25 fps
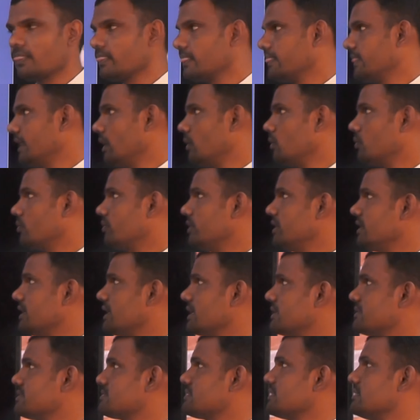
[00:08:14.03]
Now we
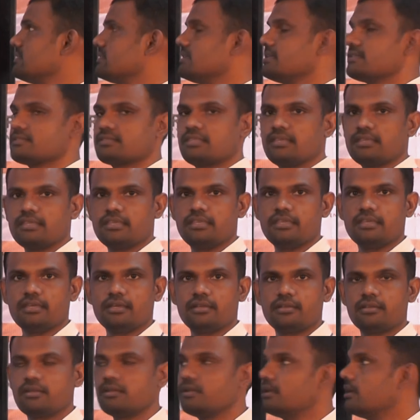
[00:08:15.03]
can see this thing here.
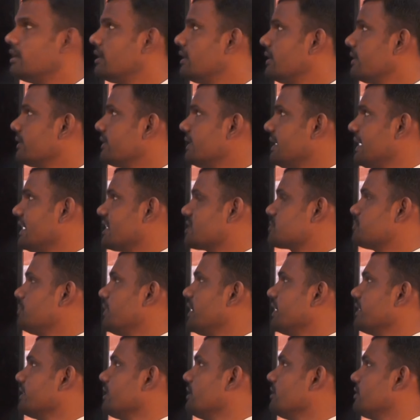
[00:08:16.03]
The
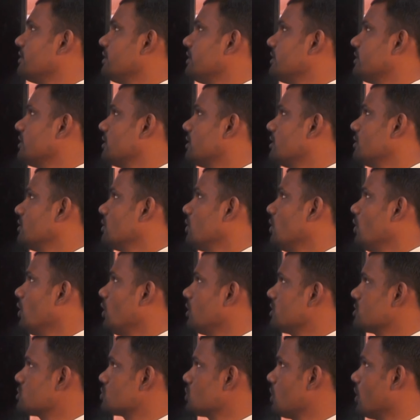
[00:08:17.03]
expected return
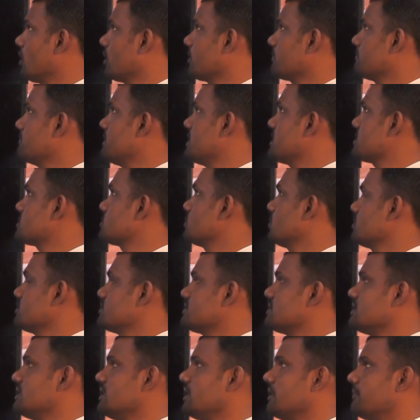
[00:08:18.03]
on stock based on
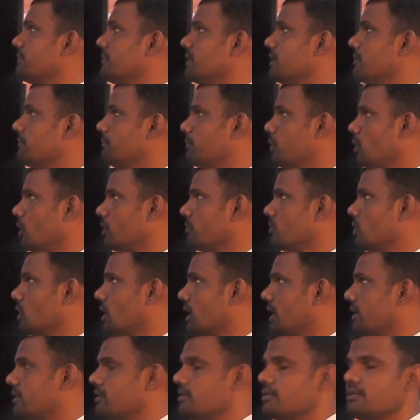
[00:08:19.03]
CAPM
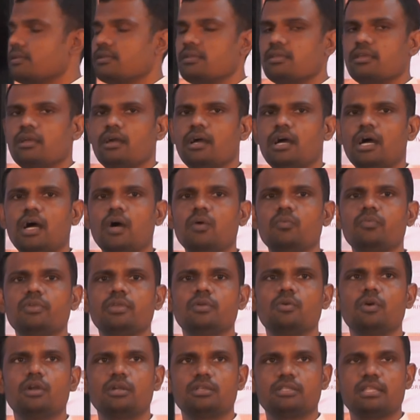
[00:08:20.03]
formula. How we
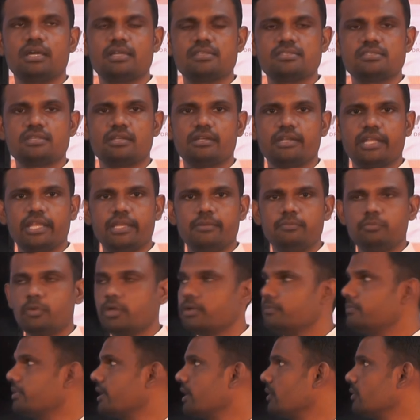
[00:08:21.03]
got the answer
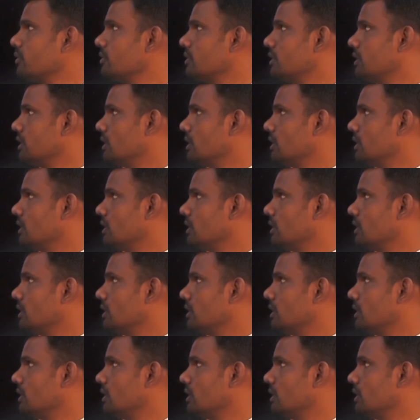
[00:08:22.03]
9.5?